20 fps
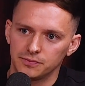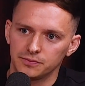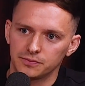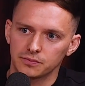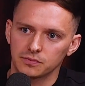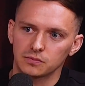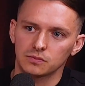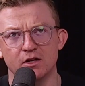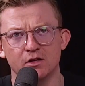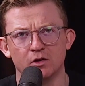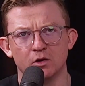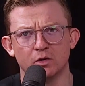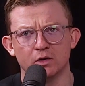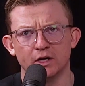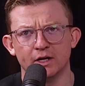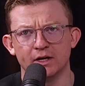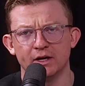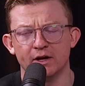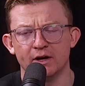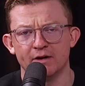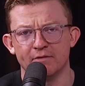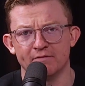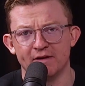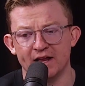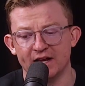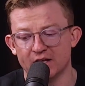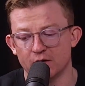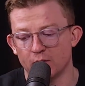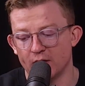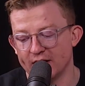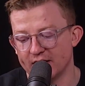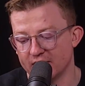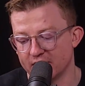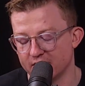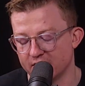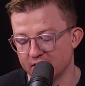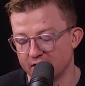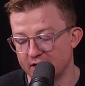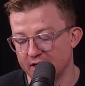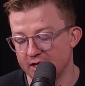How do you look at and evaluate
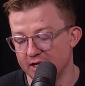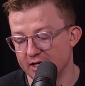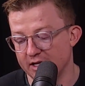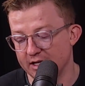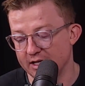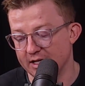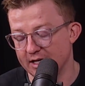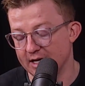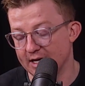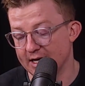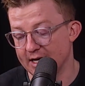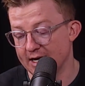the,